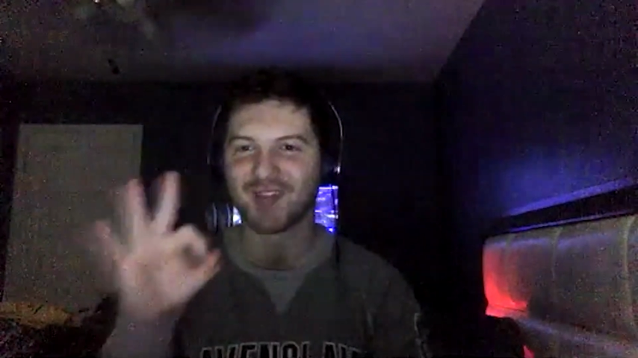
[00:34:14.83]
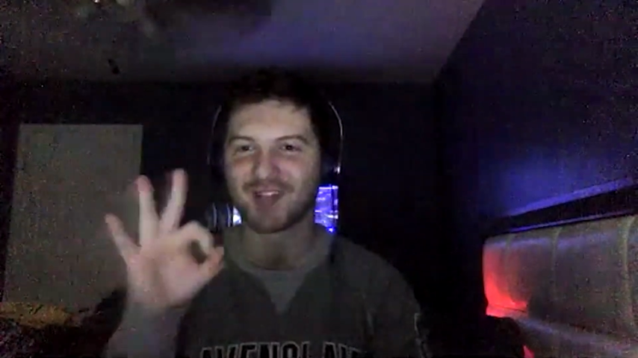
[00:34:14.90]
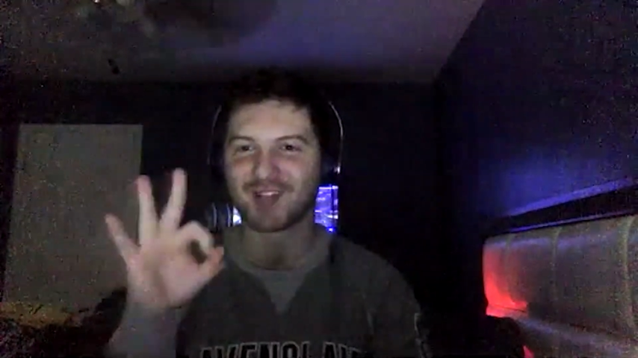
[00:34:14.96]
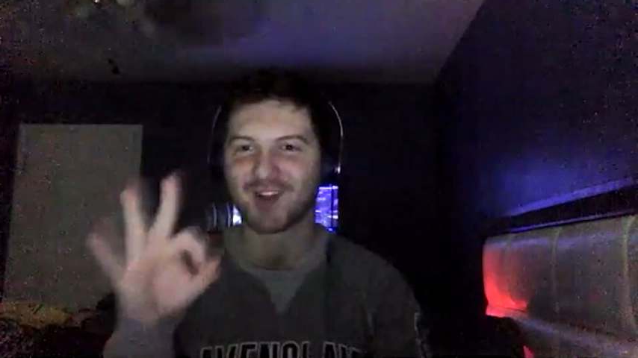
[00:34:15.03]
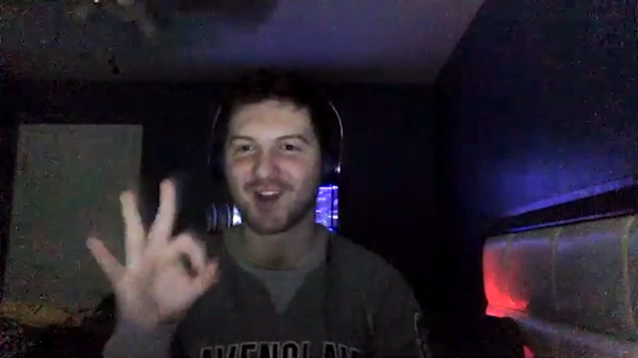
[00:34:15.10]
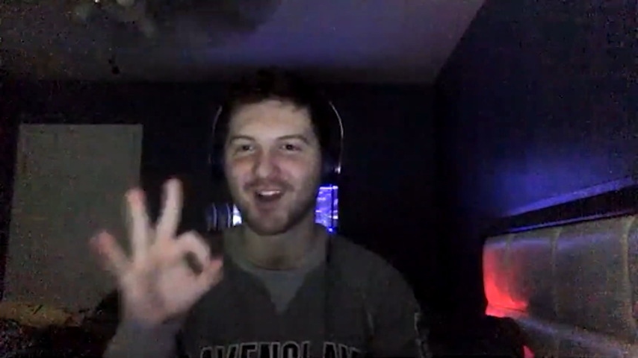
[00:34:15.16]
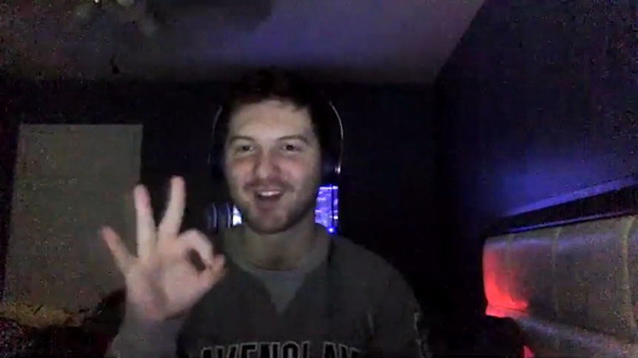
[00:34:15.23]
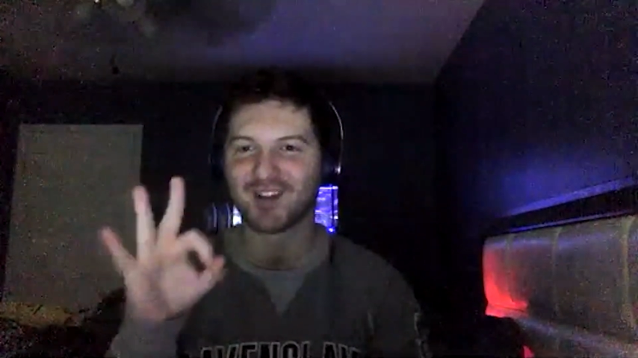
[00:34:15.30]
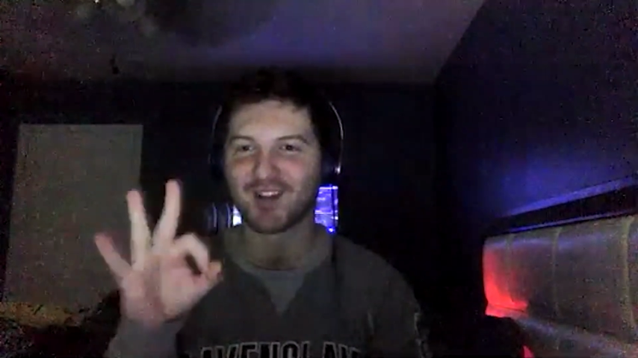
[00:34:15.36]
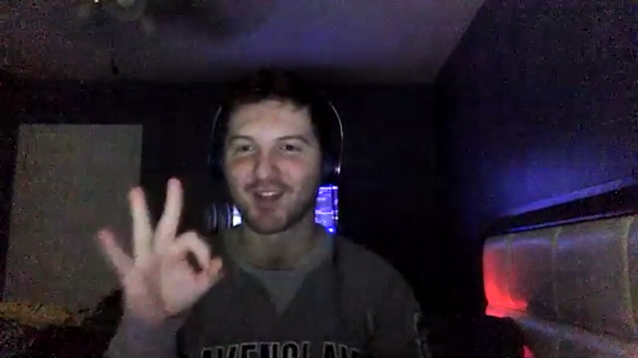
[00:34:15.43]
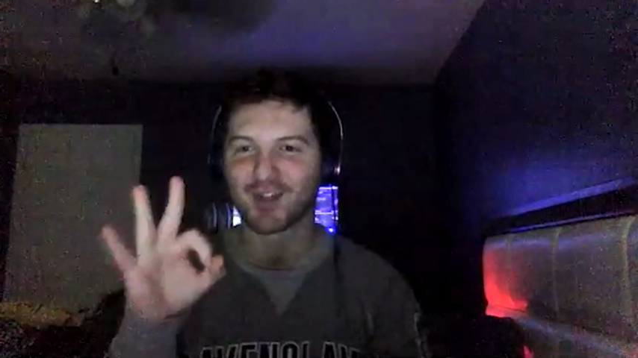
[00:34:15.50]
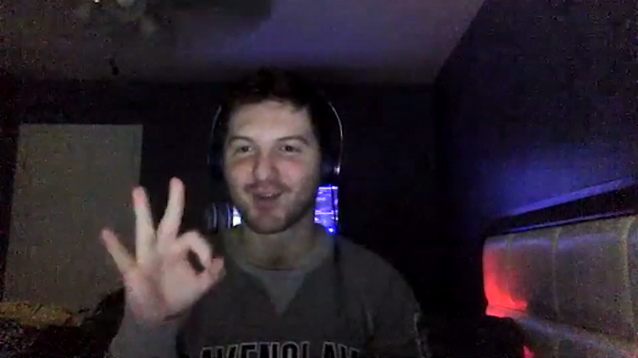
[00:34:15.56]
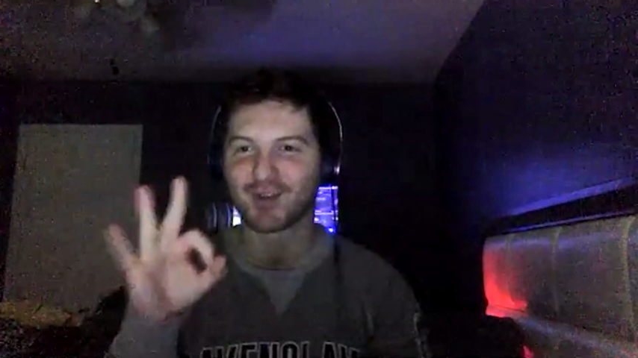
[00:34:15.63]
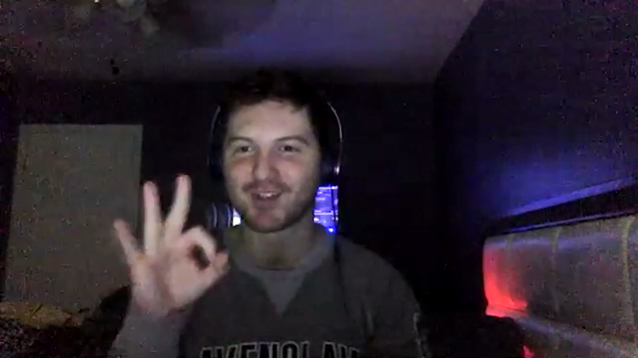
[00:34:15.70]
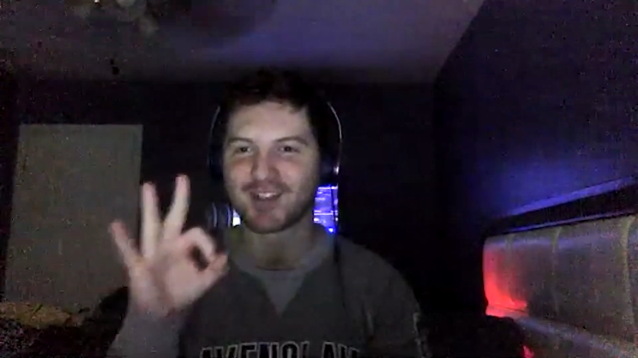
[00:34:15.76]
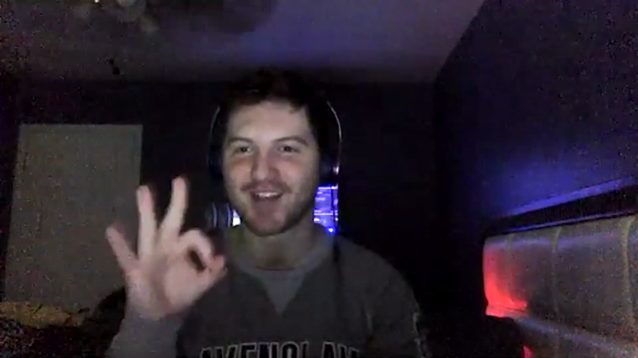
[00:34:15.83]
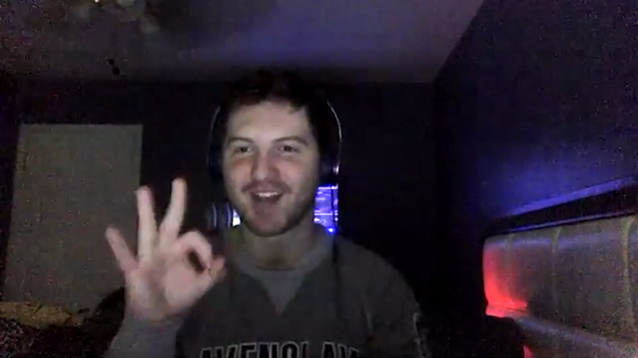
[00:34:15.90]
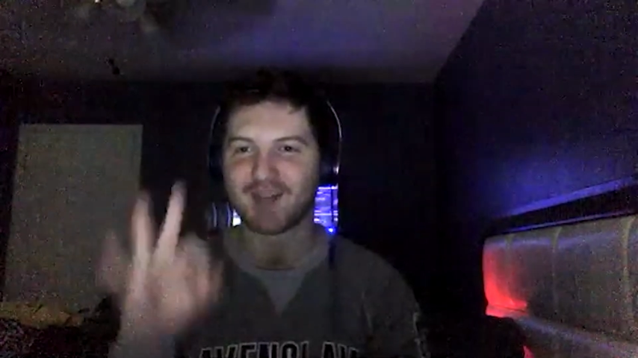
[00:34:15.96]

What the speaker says: tried it a third time.